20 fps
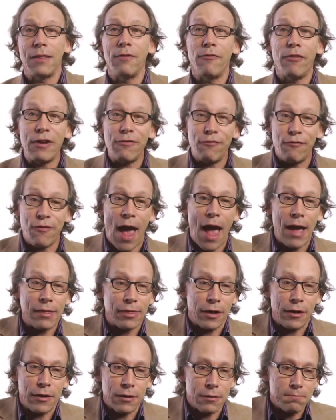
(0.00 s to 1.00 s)
and the very
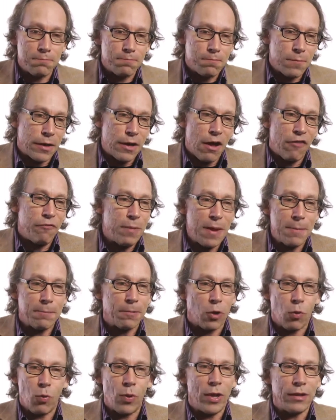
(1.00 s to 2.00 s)
fact that enough
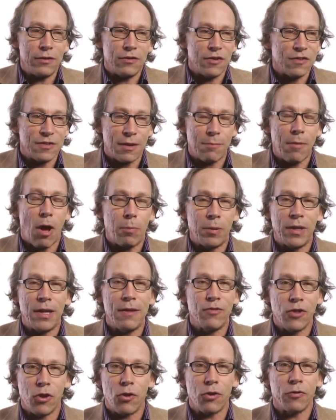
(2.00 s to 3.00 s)
people are willing to somehow
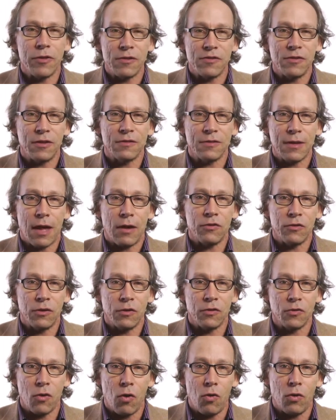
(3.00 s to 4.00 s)
believe the Earth is 6,000
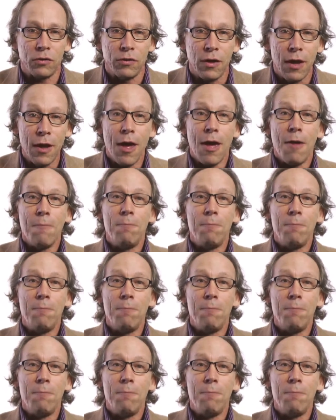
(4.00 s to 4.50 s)
years old,